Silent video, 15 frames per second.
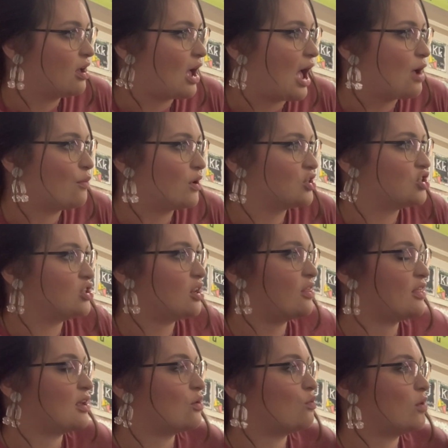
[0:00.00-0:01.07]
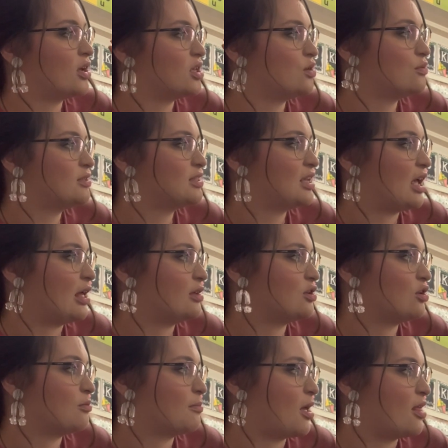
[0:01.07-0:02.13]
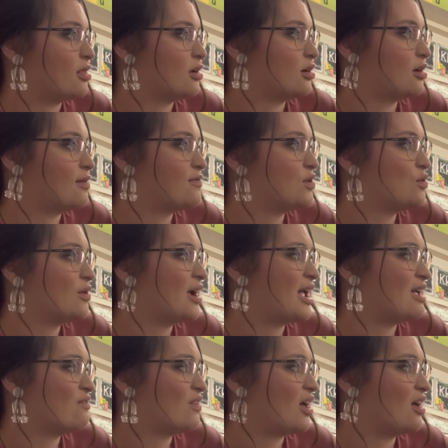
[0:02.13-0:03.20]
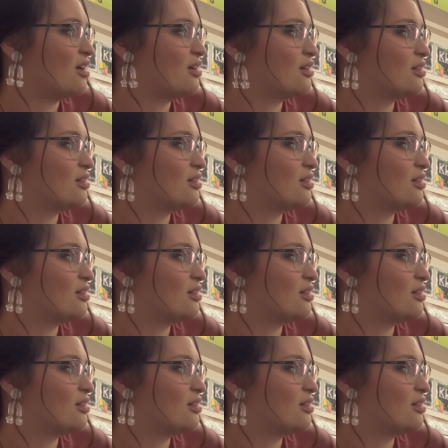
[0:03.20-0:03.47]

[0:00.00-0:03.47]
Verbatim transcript: I want you to think what you would tell your mother. If you were Ava.